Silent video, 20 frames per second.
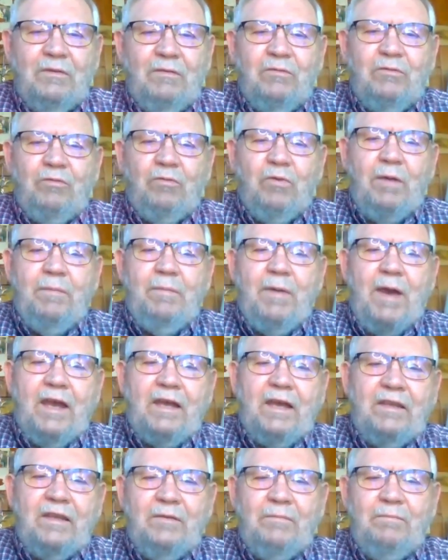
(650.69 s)
It was way
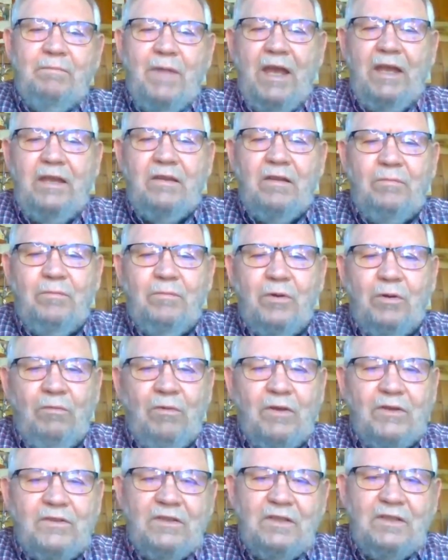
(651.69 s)
back in the May number. It
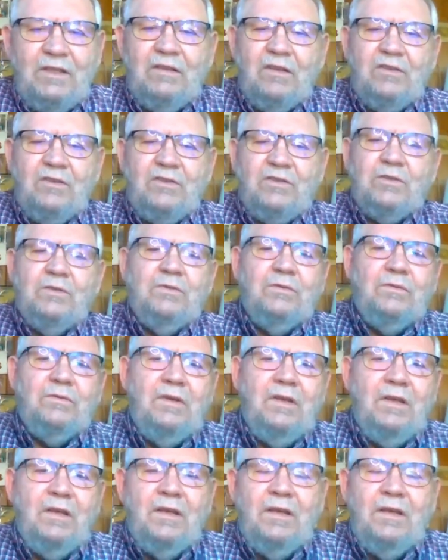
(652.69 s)
wasn't in the June.